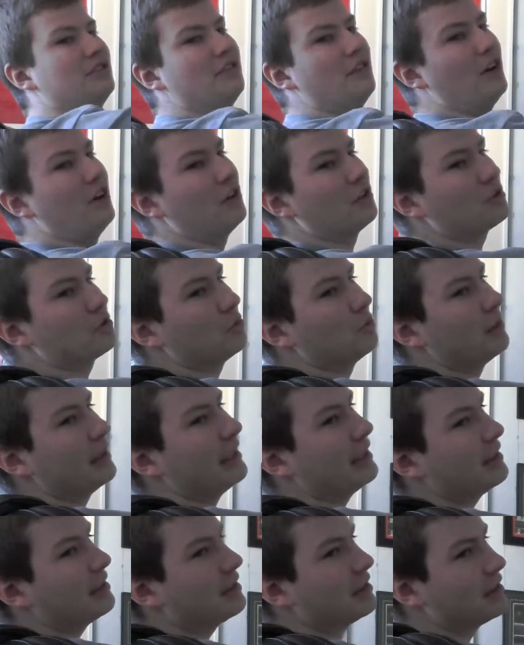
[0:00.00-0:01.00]
of
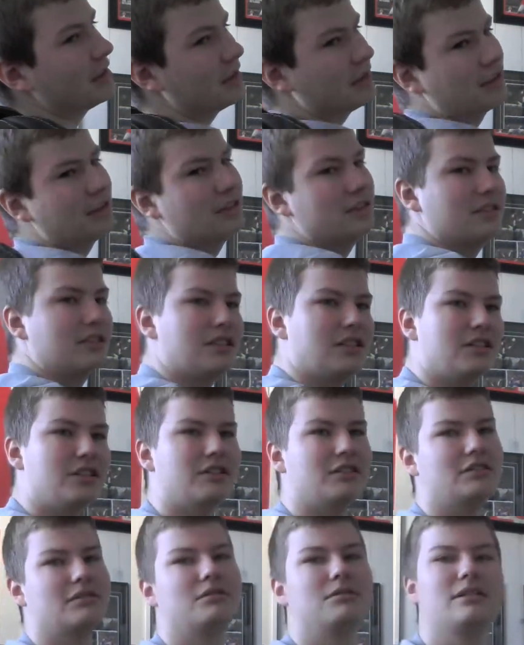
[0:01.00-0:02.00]
Arsenalness,
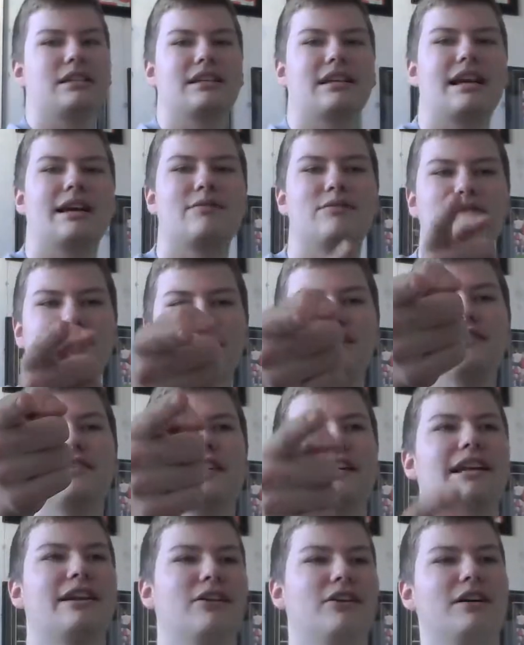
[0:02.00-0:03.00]
so the camera's over
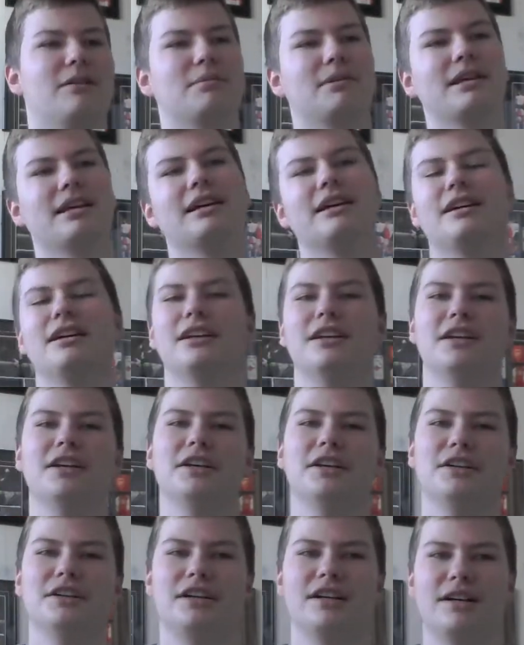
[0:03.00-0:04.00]
there, not up there.
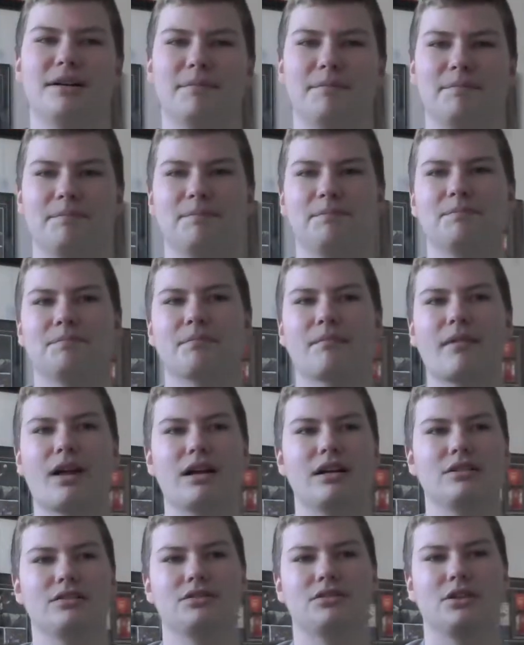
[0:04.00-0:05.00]

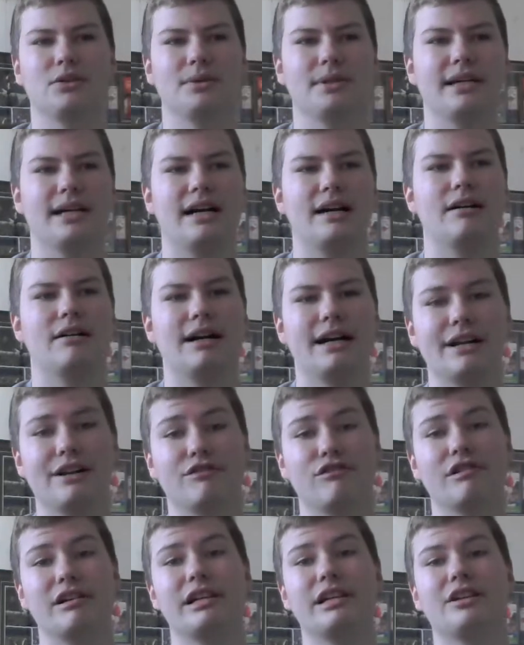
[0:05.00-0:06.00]
So yeah, I had a
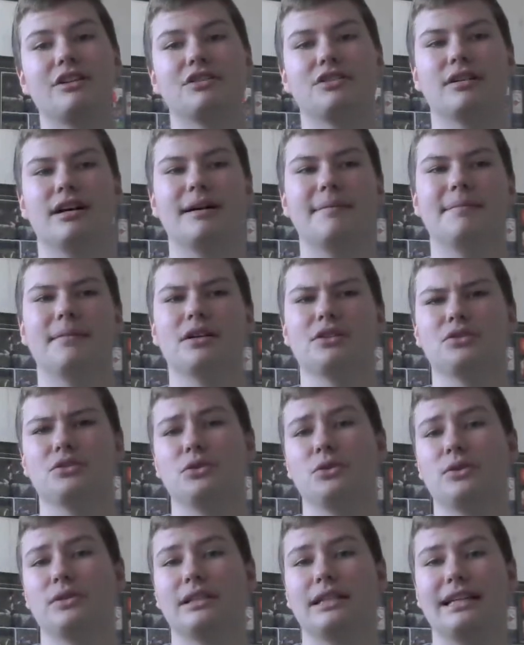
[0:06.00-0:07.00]
really good time. I
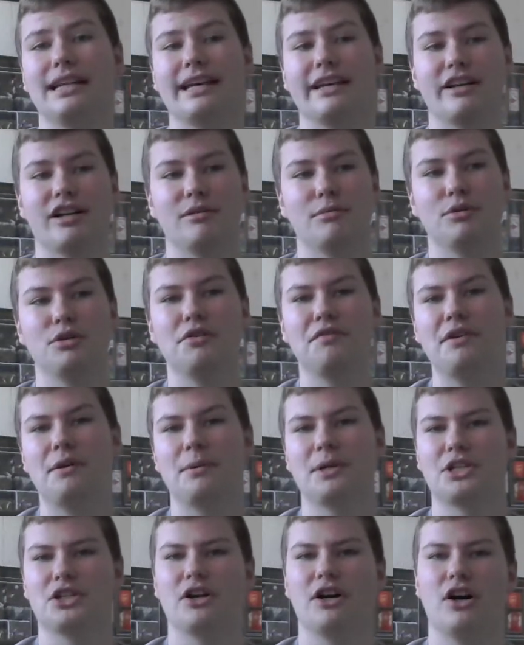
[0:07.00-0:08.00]
saw the Lego movie,
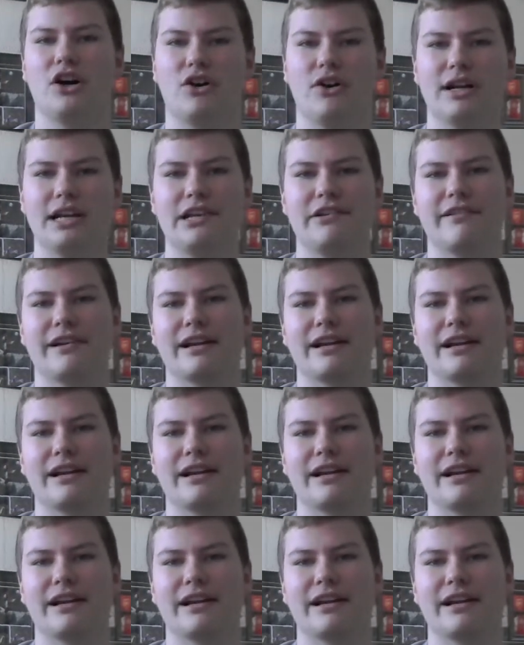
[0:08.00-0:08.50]
which I highly